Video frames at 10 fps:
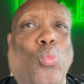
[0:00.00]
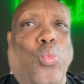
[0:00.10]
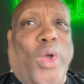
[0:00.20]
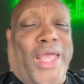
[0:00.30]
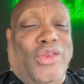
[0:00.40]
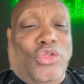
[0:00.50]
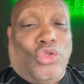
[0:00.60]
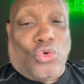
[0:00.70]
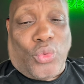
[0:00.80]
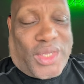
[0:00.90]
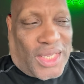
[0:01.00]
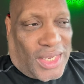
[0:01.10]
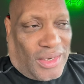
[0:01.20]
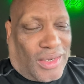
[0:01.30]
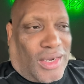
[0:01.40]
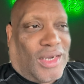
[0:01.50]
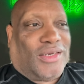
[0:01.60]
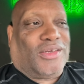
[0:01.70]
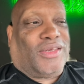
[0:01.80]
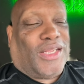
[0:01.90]
when you get
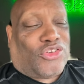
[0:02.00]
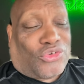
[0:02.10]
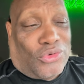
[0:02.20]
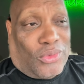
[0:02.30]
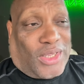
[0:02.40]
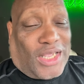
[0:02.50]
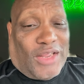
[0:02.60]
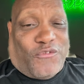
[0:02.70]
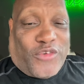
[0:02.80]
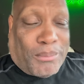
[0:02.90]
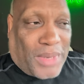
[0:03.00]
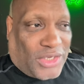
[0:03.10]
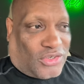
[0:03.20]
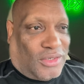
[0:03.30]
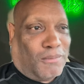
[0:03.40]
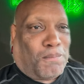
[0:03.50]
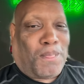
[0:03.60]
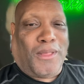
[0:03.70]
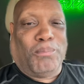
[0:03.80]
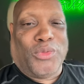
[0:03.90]
additional information,
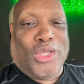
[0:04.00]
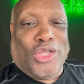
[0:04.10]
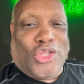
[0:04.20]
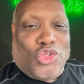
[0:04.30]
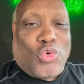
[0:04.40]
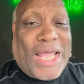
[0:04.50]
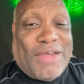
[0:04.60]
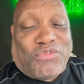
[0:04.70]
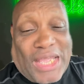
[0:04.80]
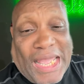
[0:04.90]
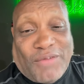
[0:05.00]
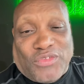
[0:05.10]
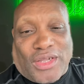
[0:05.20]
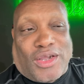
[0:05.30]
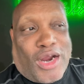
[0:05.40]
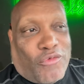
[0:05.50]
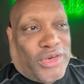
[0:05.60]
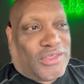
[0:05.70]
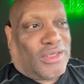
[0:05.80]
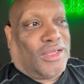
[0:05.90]
you have to have the
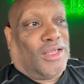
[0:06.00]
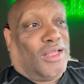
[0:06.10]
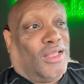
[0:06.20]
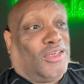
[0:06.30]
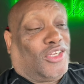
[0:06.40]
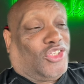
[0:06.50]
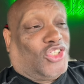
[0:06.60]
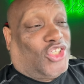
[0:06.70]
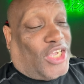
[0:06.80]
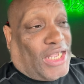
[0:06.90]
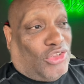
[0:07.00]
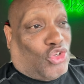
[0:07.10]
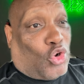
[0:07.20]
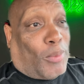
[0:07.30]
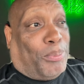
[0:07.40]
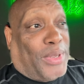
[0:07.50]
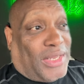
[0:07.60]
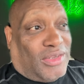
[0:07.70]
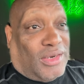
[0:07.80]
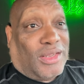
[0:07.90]
courage to change your
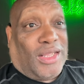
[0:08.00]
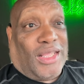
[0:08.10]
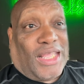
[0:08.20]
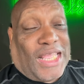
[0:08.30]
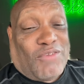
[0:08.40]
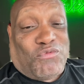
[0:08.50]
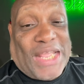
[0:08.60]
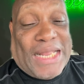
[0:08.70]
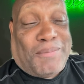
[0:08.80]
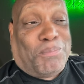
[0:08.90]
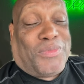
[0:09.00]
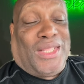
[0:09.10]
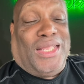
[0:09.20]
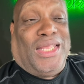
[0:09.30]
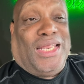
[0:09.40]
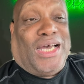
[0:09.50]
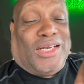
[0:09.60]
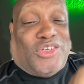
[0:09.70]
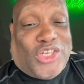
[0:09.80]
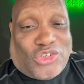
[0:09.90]
opinion if that
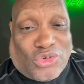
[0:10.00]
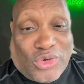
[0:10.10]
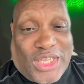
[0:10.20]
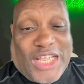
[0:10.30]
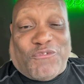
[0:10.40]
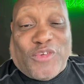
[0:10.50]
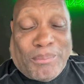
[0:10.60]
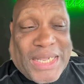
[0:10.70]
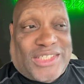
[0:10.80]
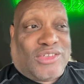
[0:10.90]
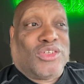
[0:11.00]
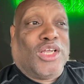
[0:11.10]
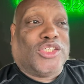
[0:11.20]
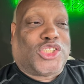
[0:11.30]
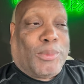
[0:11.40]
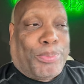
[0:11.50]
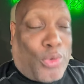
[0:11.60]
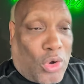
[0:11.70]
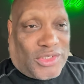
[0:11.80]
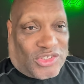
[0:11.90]
additional information
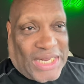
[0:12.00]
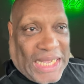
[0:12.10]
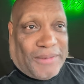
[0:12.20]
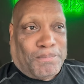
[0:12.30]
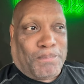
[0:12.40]
supports that.